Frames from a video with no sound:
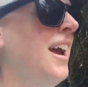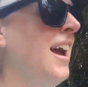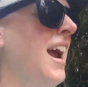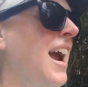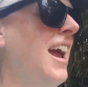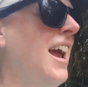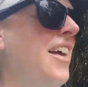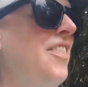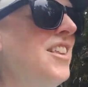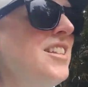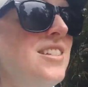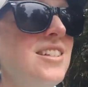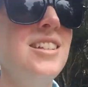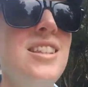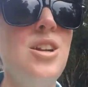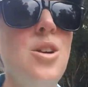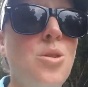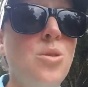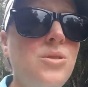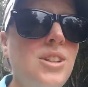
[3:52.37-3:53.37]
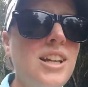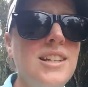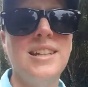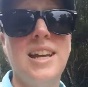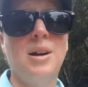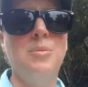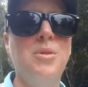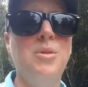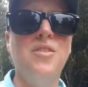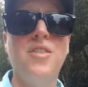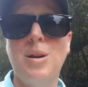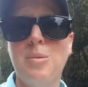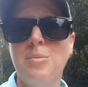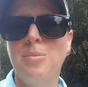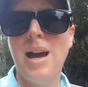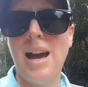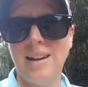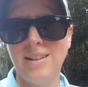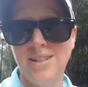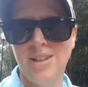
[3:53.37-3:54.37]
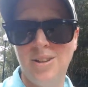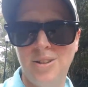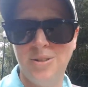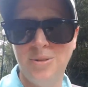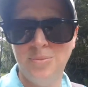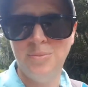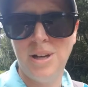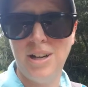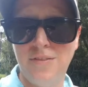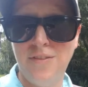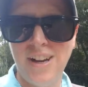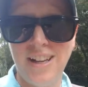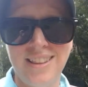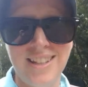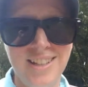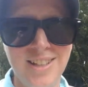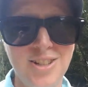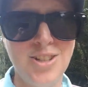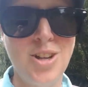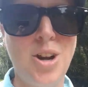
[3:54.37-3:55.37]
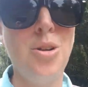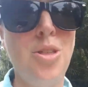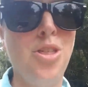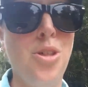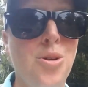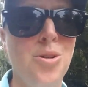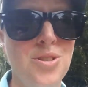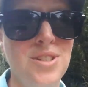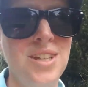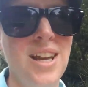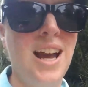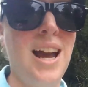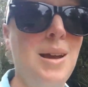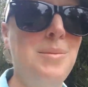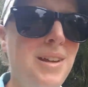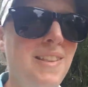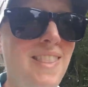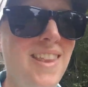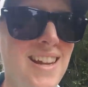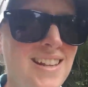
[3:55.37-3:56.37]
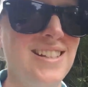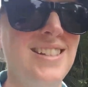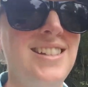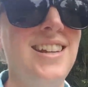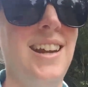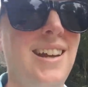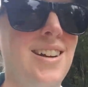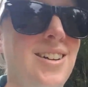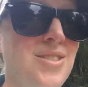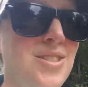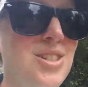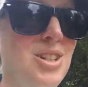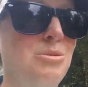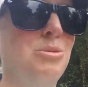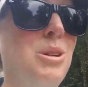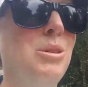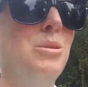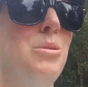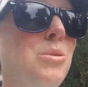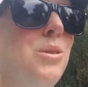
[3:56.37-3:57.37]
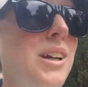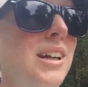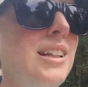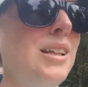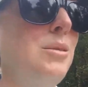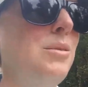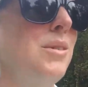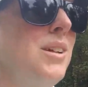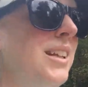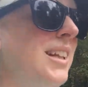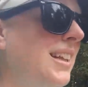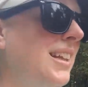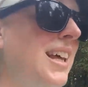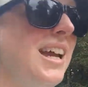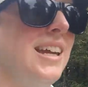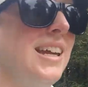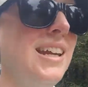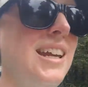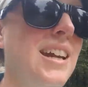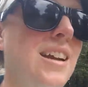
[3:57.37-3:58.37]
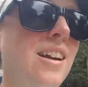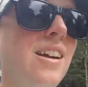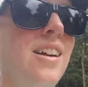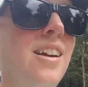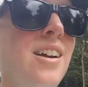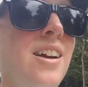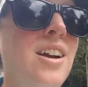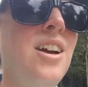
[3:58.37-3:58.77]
And this is the only town we've come back to. Matter of fact, this is our 3rd time in this town. So we really like it here.